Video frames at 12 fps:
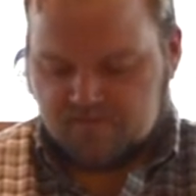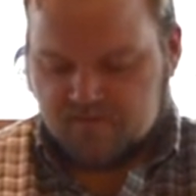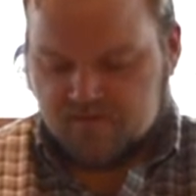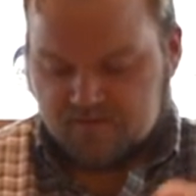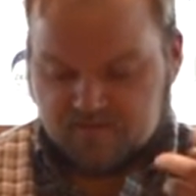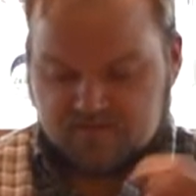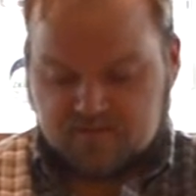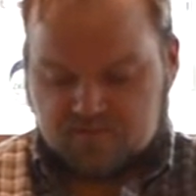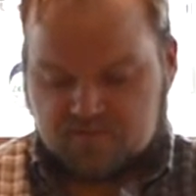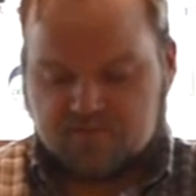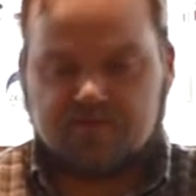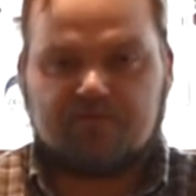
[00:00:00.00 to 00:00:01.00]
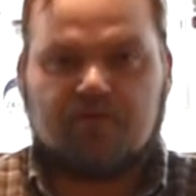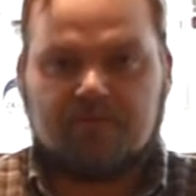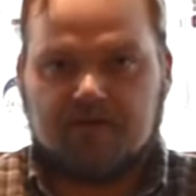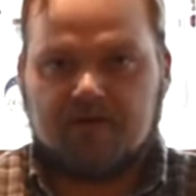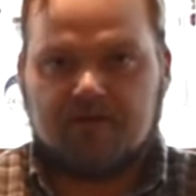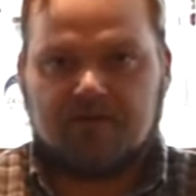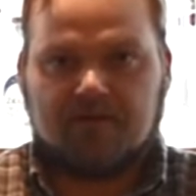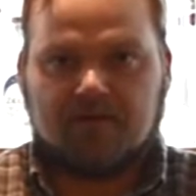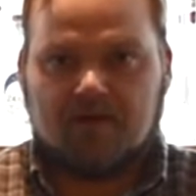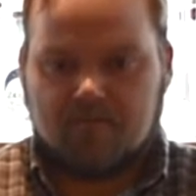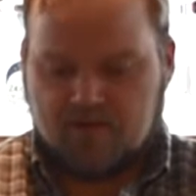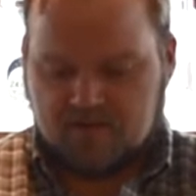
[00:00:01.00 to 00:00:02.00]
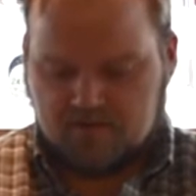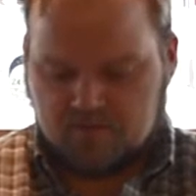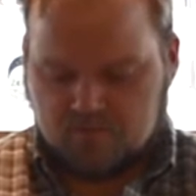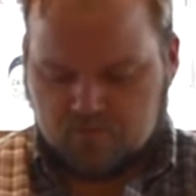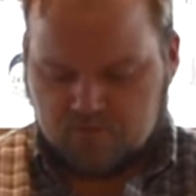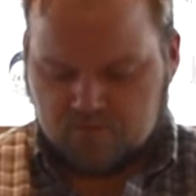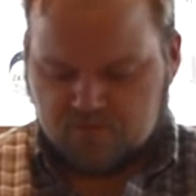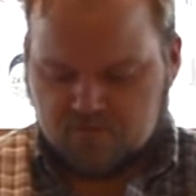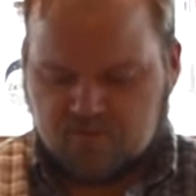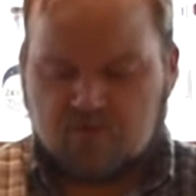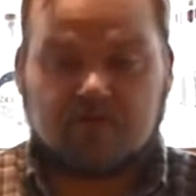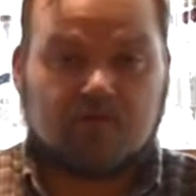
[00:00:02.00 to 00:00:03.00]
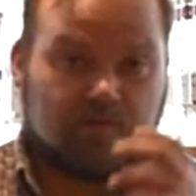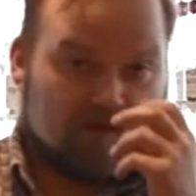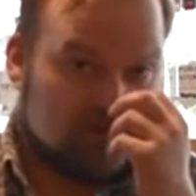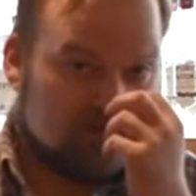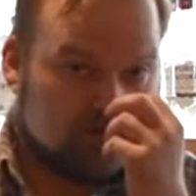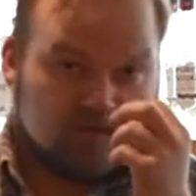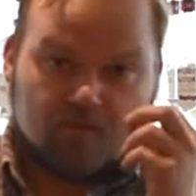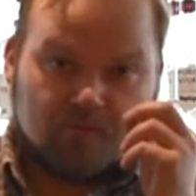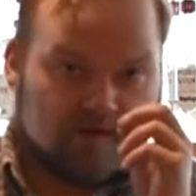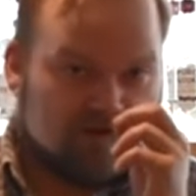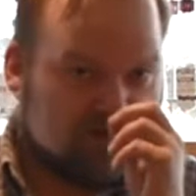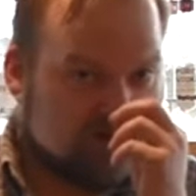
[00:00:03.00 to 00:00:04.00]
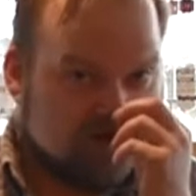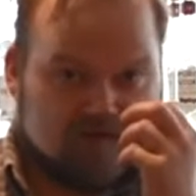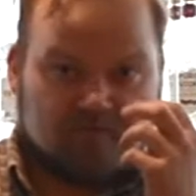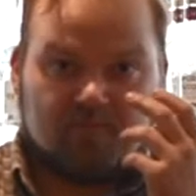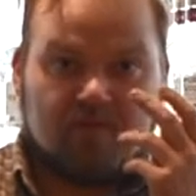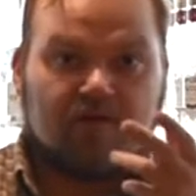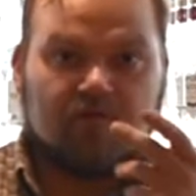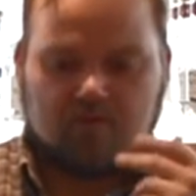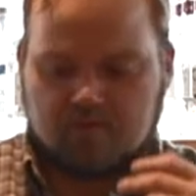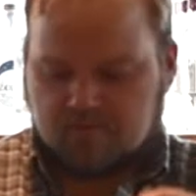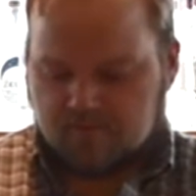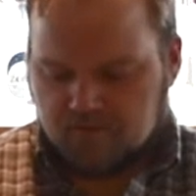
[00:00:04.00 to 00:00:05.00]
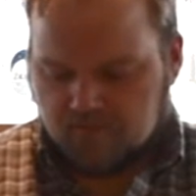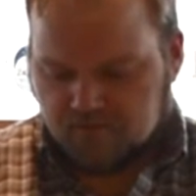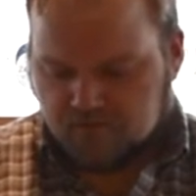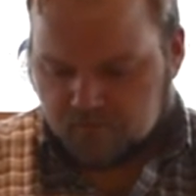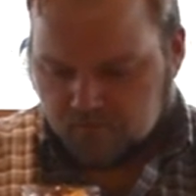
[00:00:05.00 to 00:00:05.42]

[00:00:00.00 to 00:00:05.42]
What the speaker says: You get the citrus from the lemon and the orange. You're also getting a little bit of that kind of bitter on your nose as